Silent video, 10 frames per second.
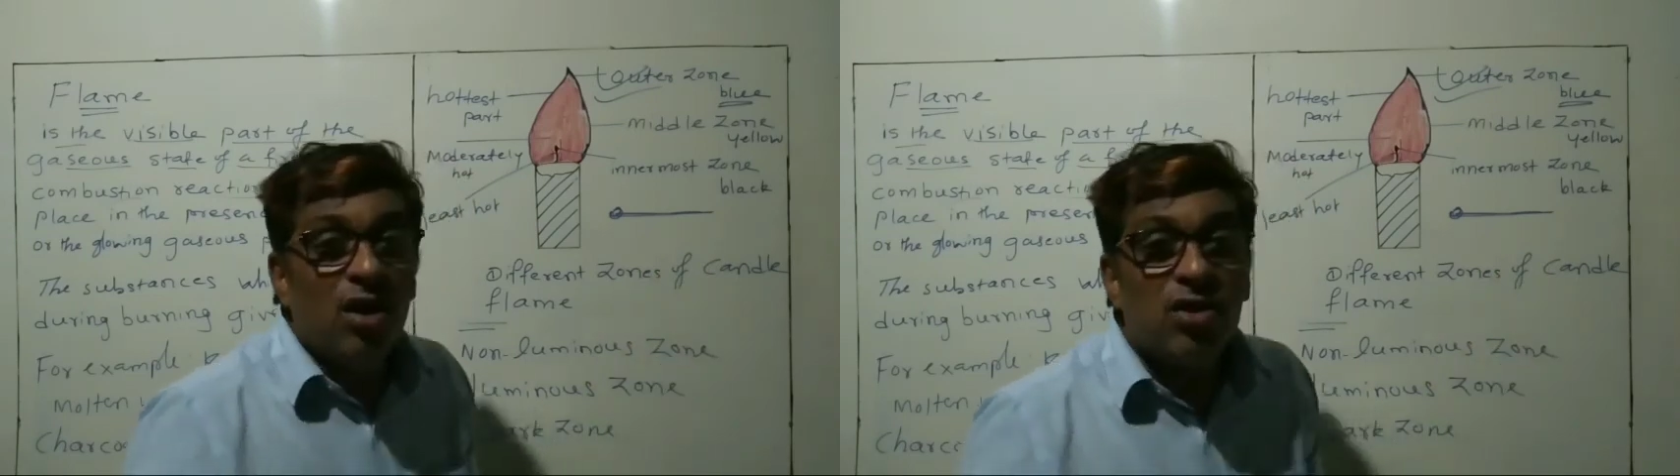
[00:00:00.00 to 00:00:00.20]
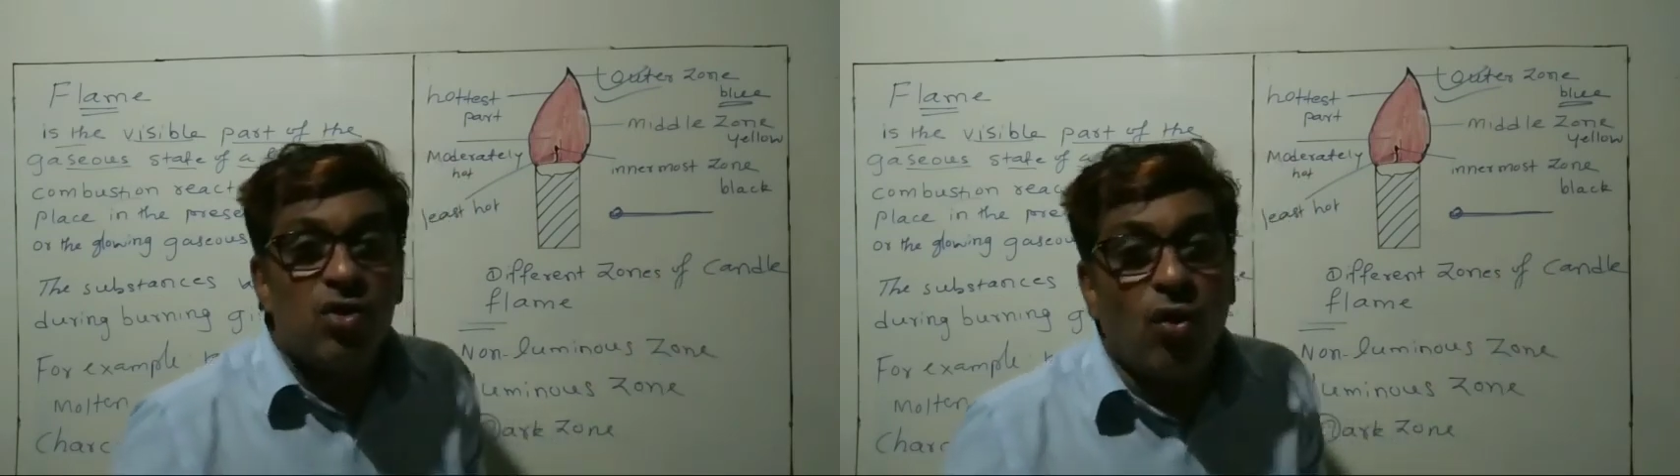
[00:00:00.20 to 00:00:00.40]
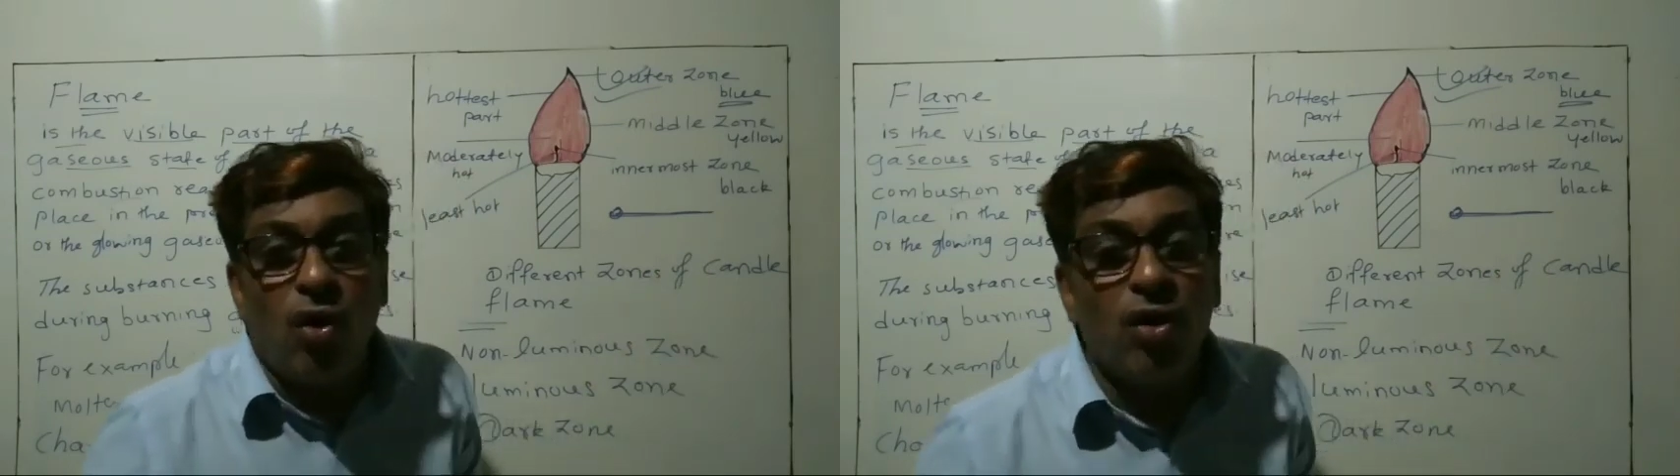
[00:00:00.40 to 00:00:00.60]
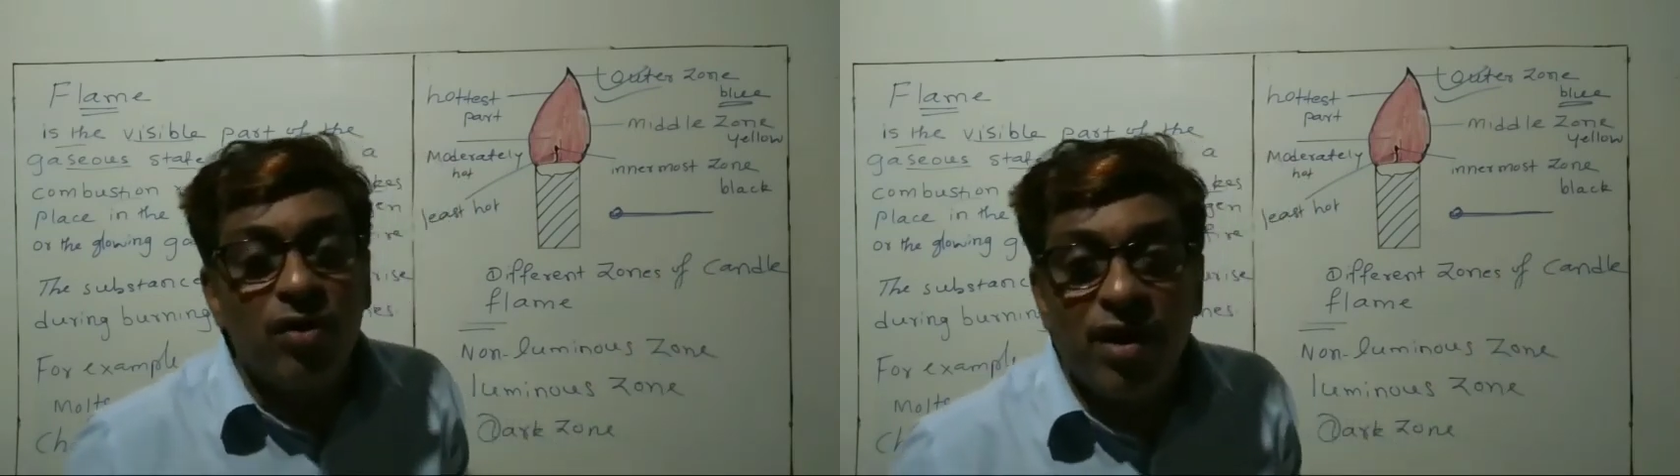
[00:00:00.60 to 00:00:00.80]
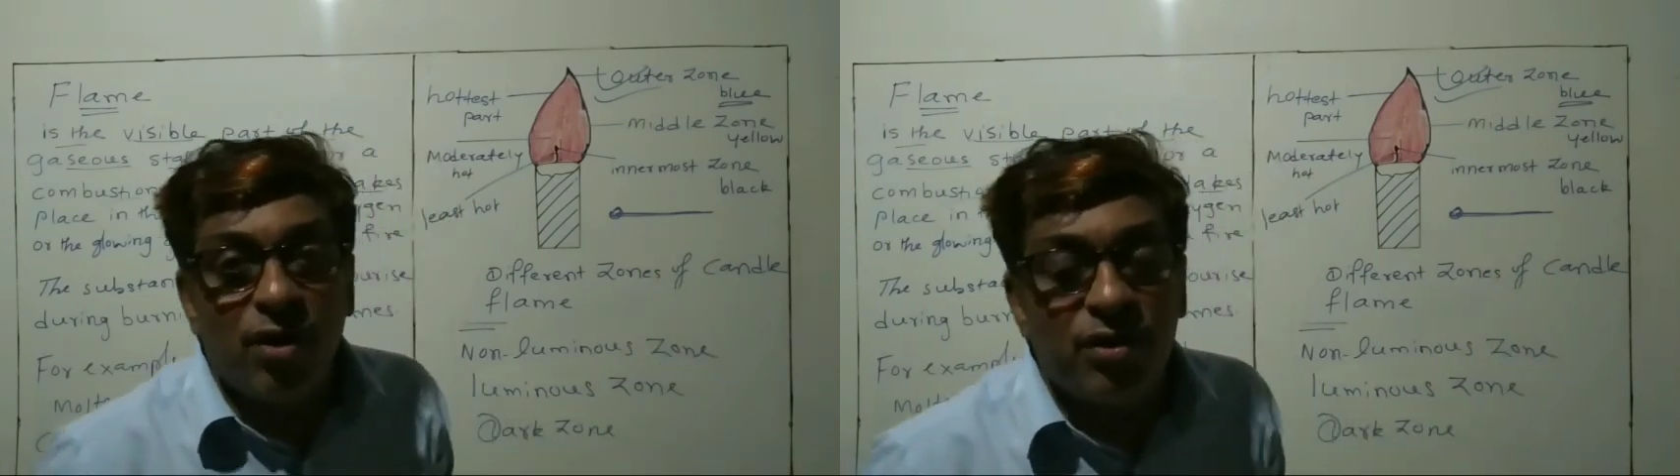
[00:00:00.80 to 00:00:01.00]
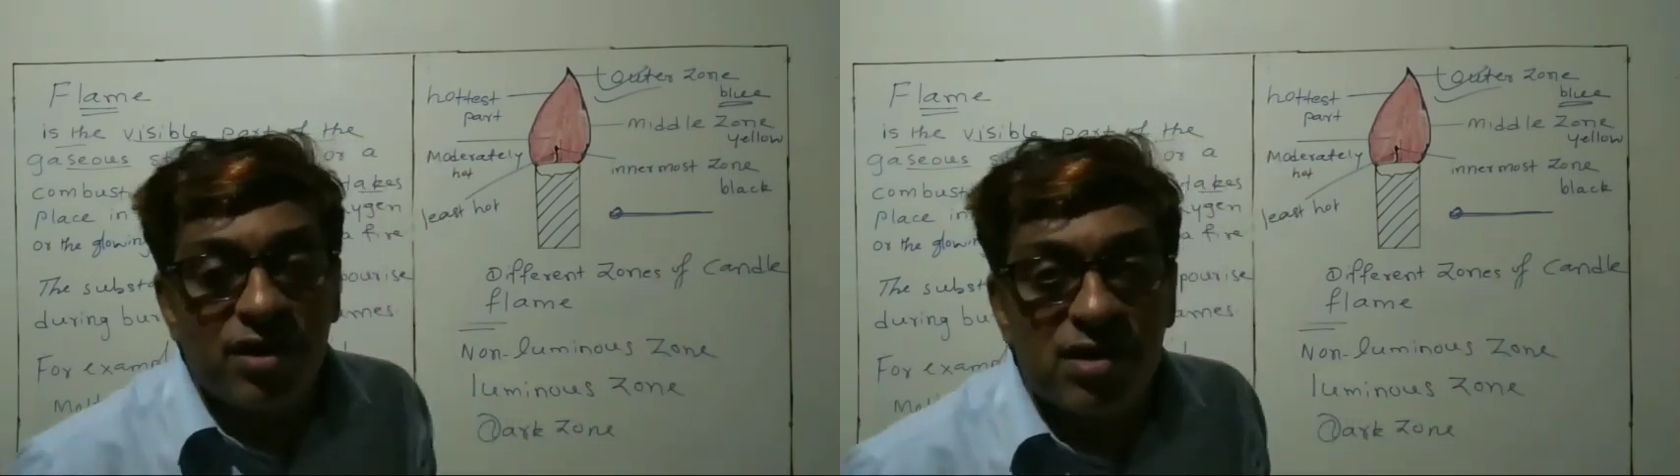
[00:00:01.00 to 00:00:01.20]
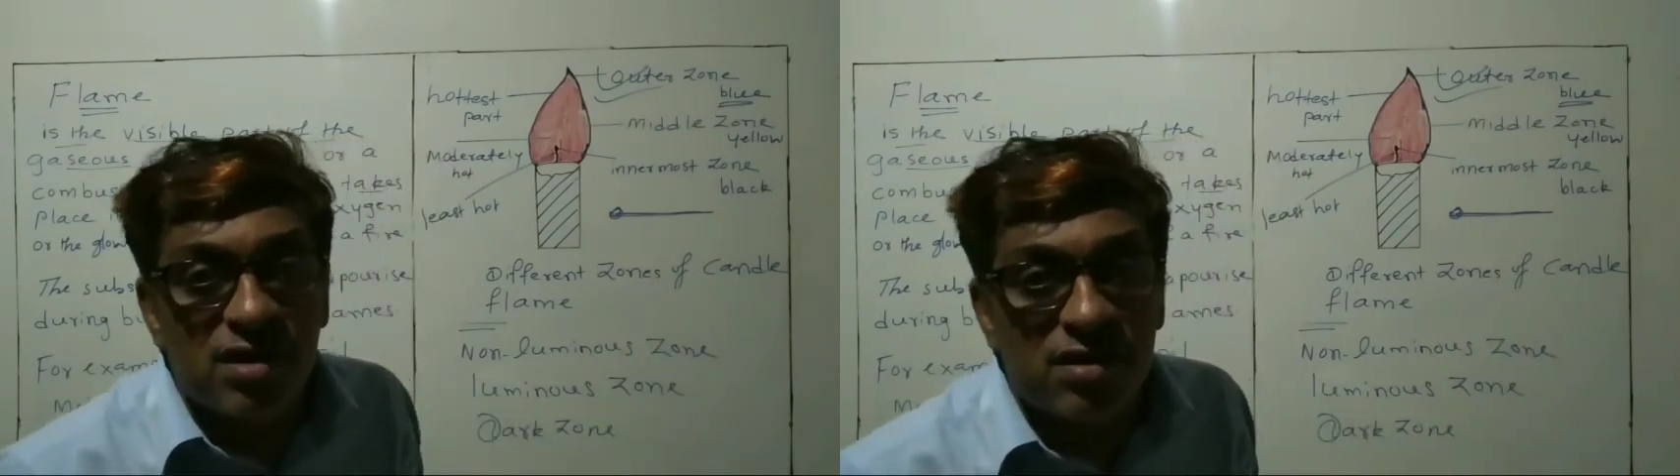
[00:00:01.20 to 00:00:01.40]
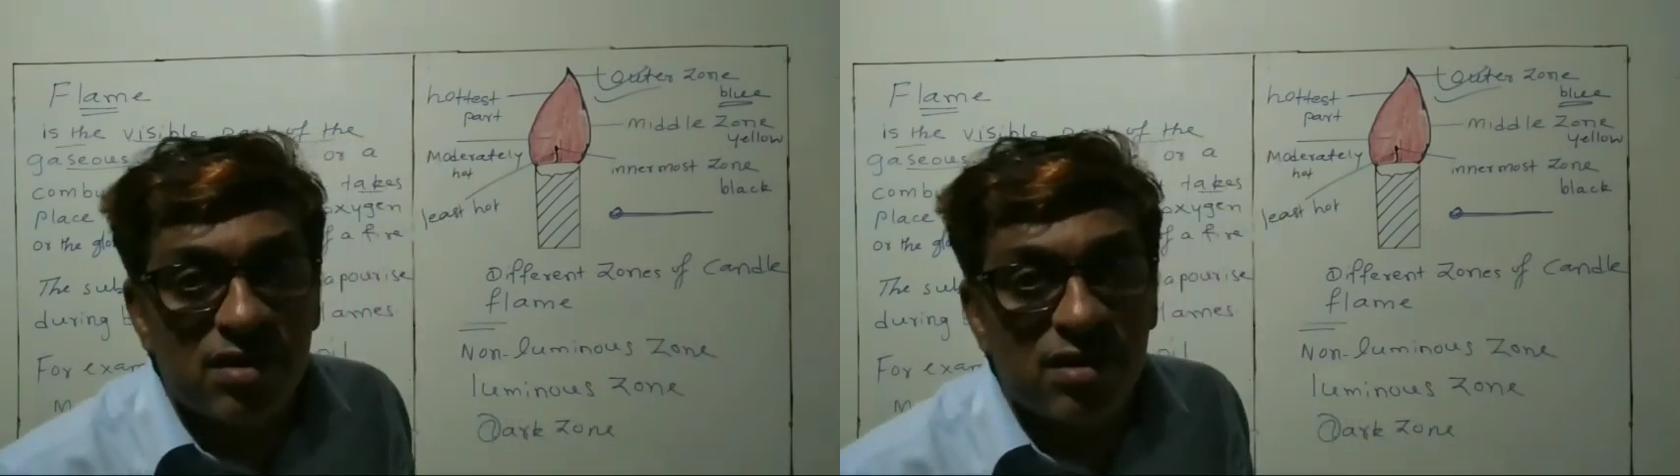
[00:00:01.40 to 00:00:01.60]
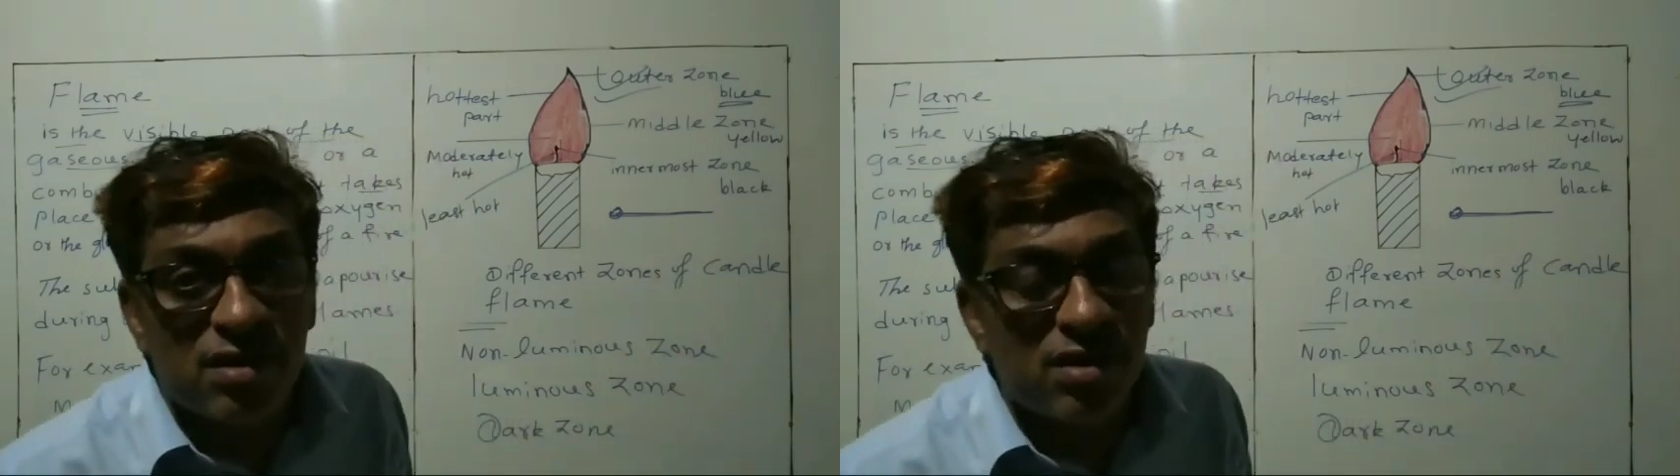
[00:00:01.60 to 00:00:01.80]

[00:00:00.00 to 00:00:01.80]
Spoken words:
So all you have discussed.